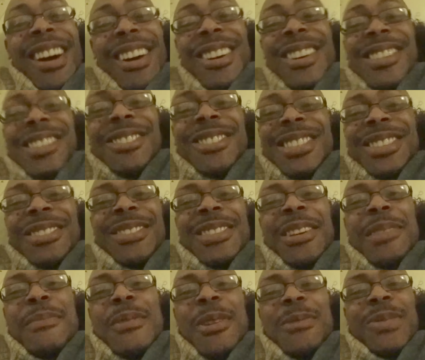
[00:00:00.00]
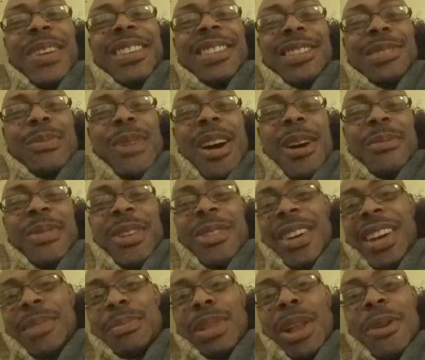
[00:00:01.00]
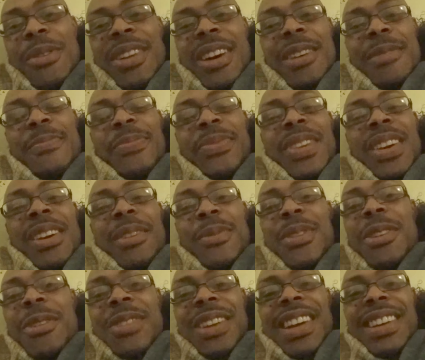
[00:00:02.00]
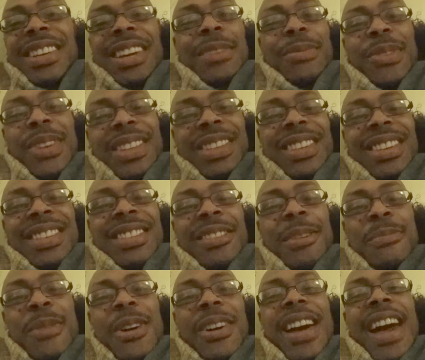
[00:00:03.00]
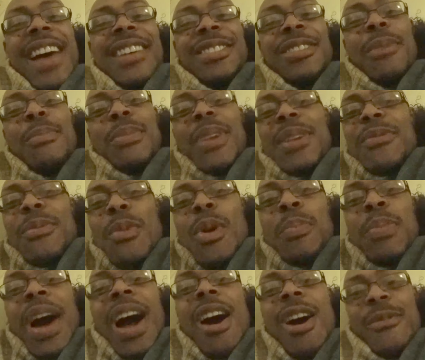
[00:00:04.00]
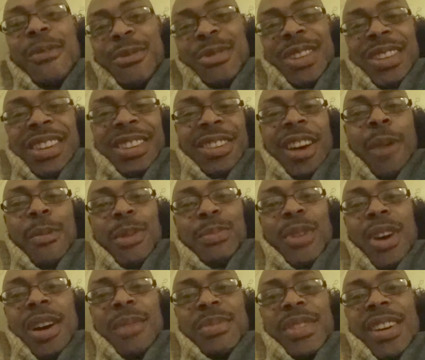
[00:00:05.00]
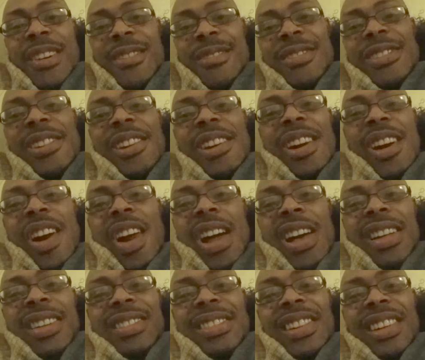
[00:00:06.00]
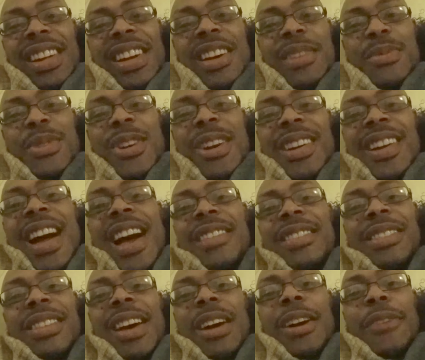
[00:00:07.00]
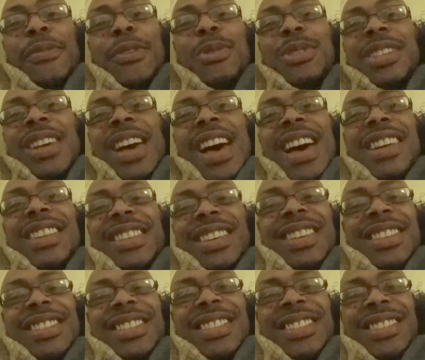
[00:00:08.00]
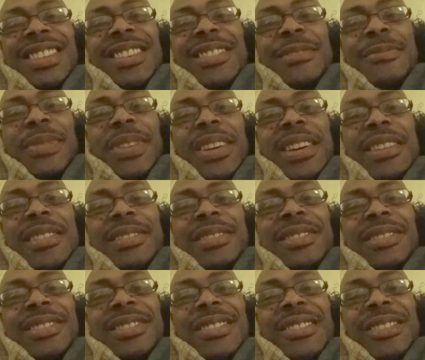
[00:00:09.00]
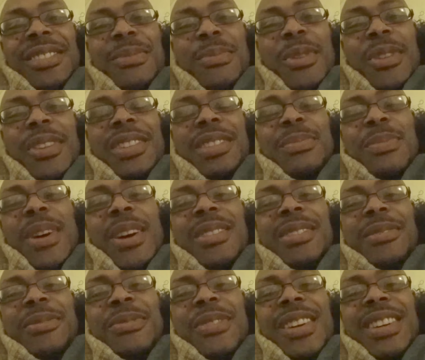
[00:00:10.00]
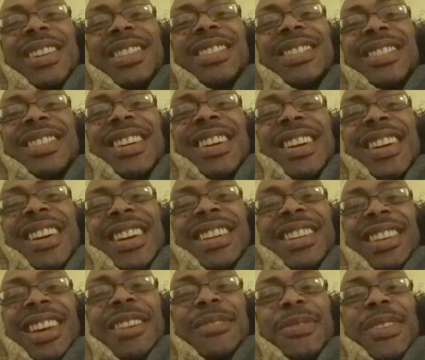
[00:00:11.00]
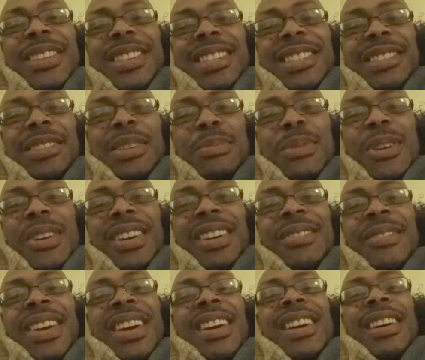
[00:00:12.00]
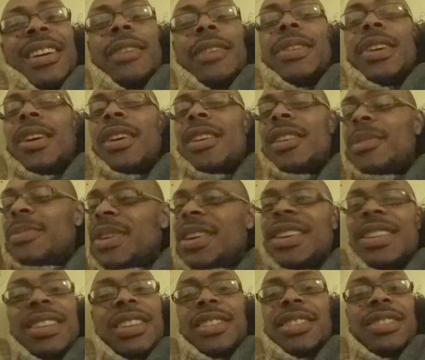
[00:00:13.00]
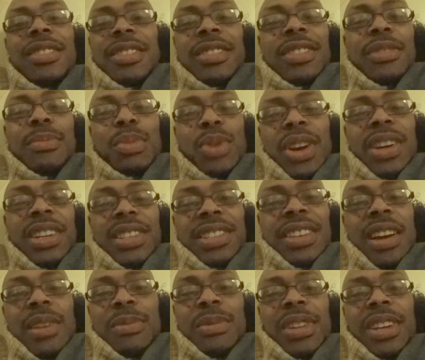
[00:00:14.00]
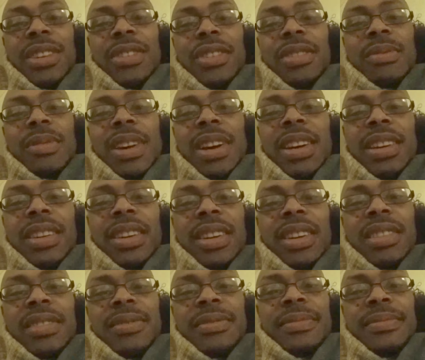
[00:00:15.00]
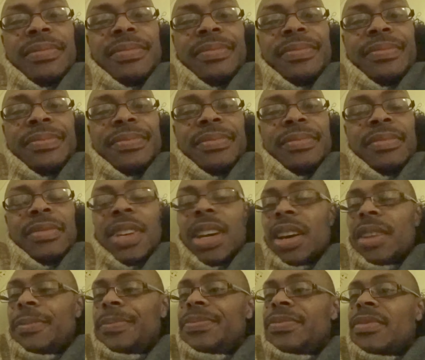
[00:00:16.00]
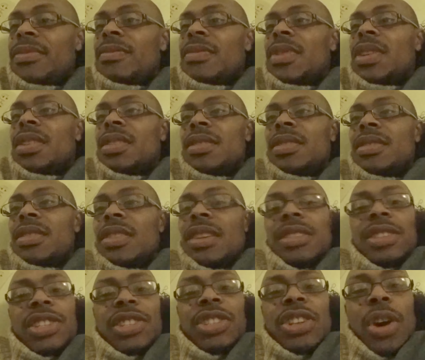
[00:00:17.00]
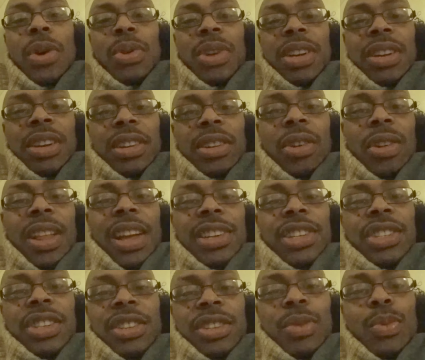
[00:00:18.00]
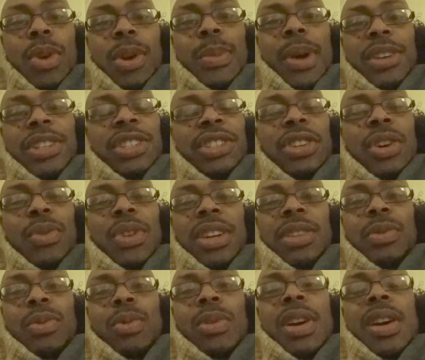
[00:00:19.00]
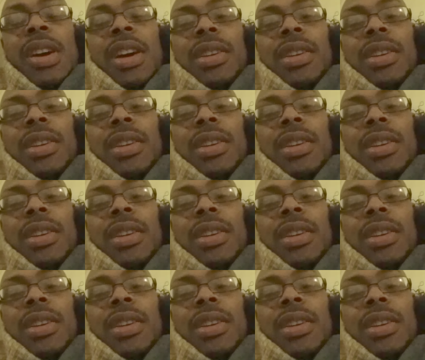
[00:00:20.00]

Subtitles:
you still think more reasons why we could get blown up? We don't need defenses. America has something even more powerful than a atomic bomb now. Okay. We already got like a few scientists and shit, okay? So you worried about the fucking defenses in America? Oh my goodness, your brain is not really on right, okay? Okay. Snowden and all that shit. You worry about Snowden